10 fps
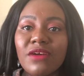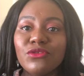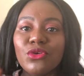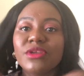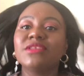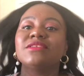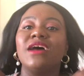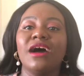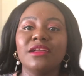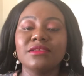noticed
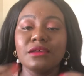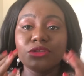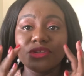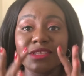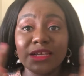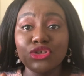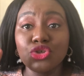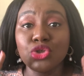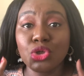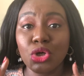that the
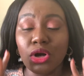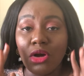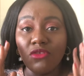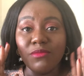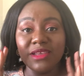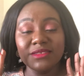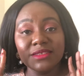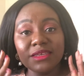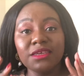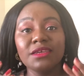texture of my
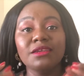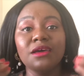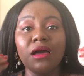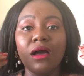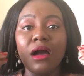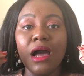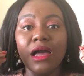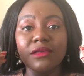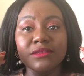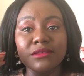skin
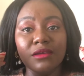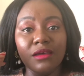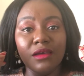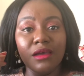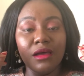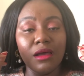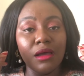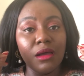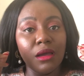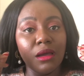has
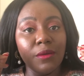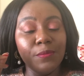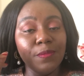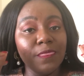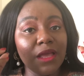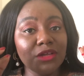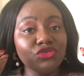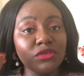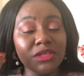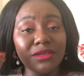
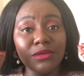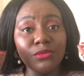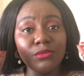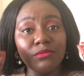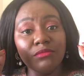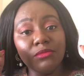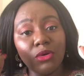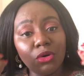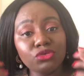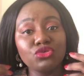actually
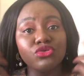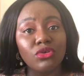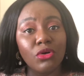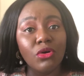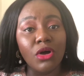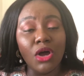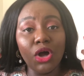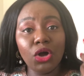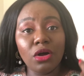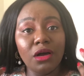also
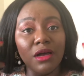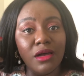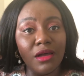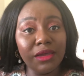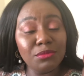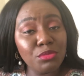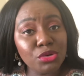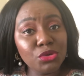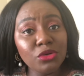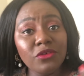
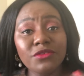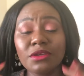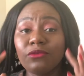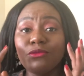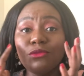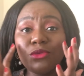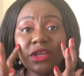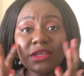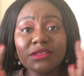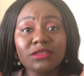improved,
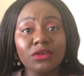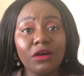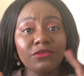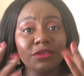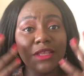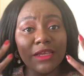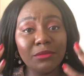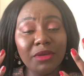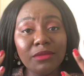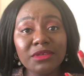really soft, like
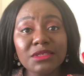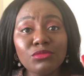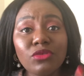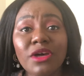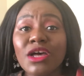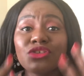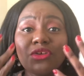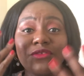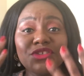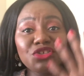baby smooth.
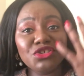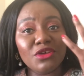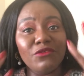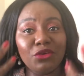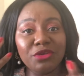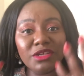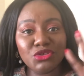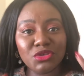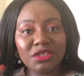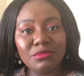So which is very
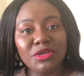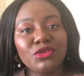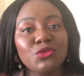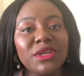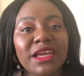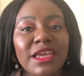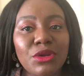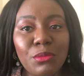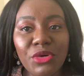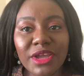interesting because when I get
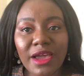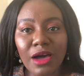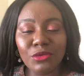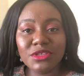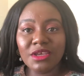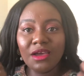a breakout